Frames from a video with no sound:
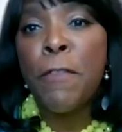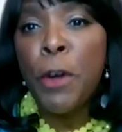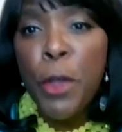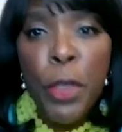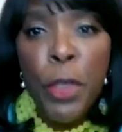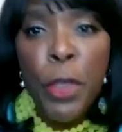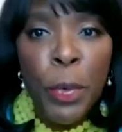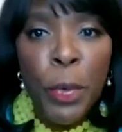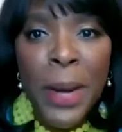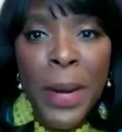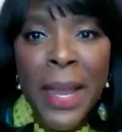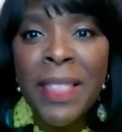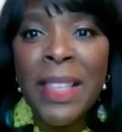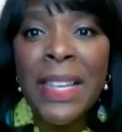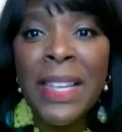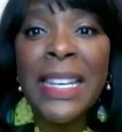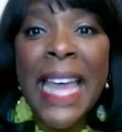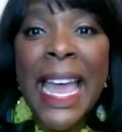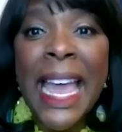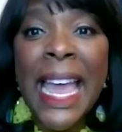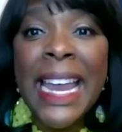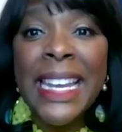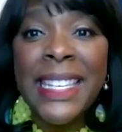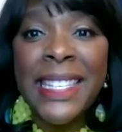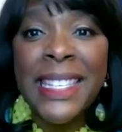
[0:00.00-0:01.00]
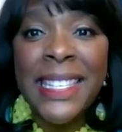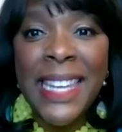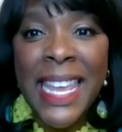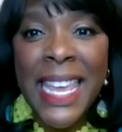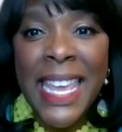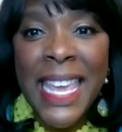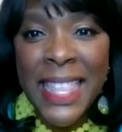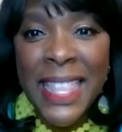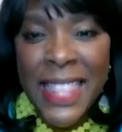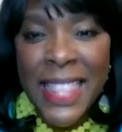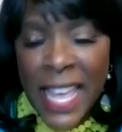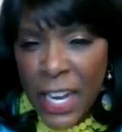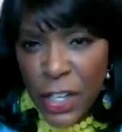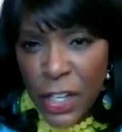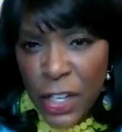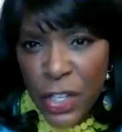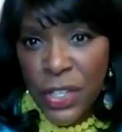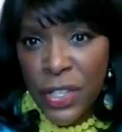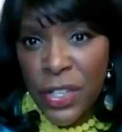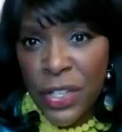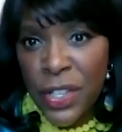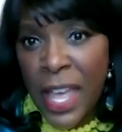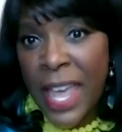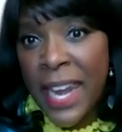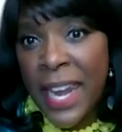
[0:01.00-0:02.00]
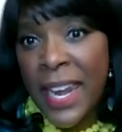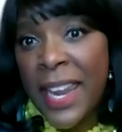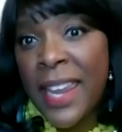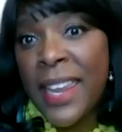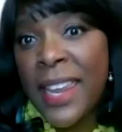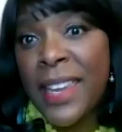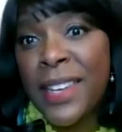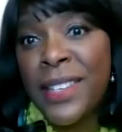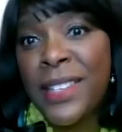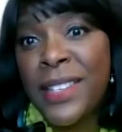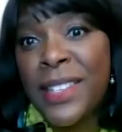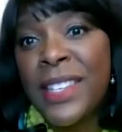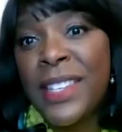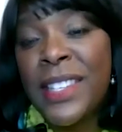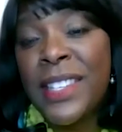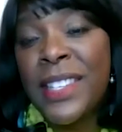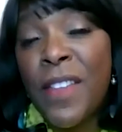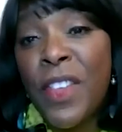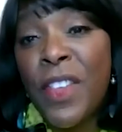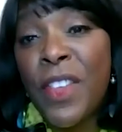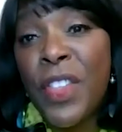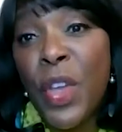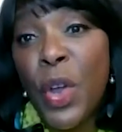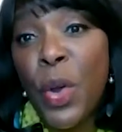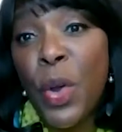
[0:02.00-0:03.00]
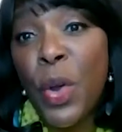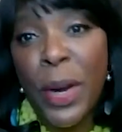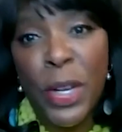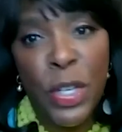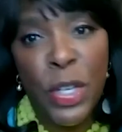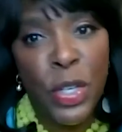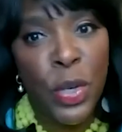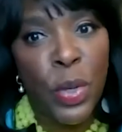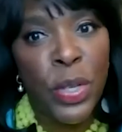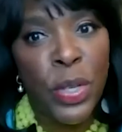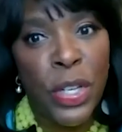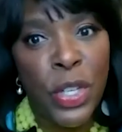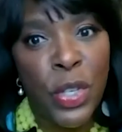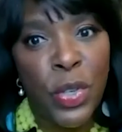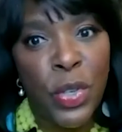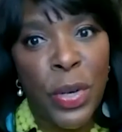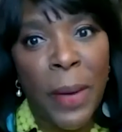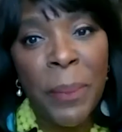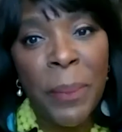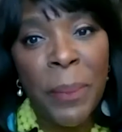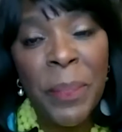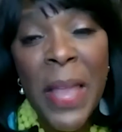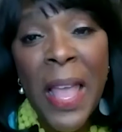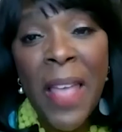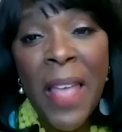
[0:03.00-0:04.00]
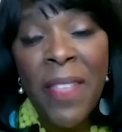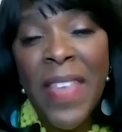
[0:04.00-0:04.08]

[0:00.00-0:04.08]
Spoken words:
furthering the legacy that is the 7th Congressional District.